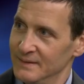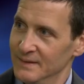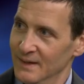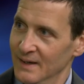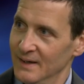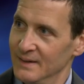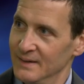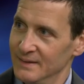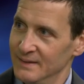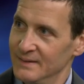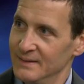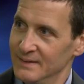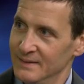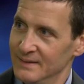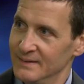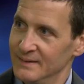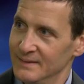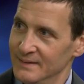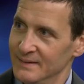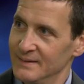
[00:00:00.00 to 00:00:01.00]
Yeah.
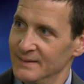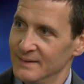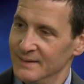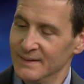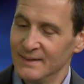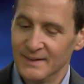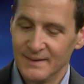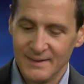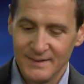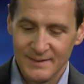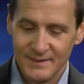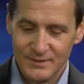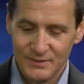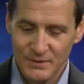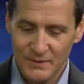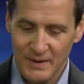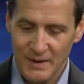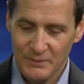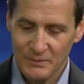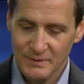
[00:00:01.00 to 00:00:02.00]

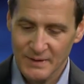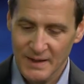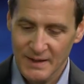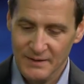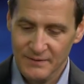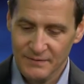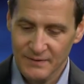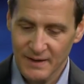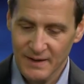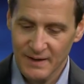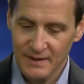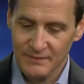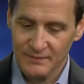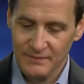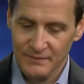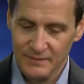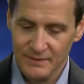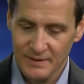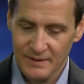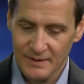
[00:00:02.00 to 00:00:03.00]
So that was
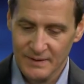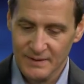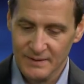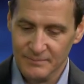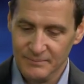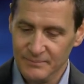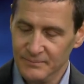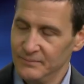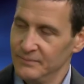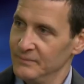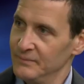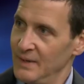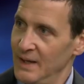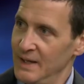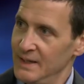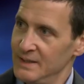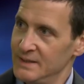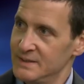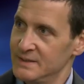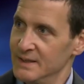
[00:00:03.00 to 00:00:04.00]
85.
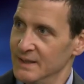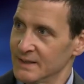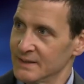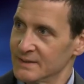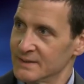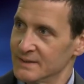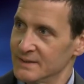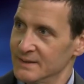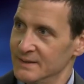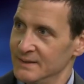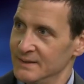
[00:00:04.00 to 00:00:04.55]
86?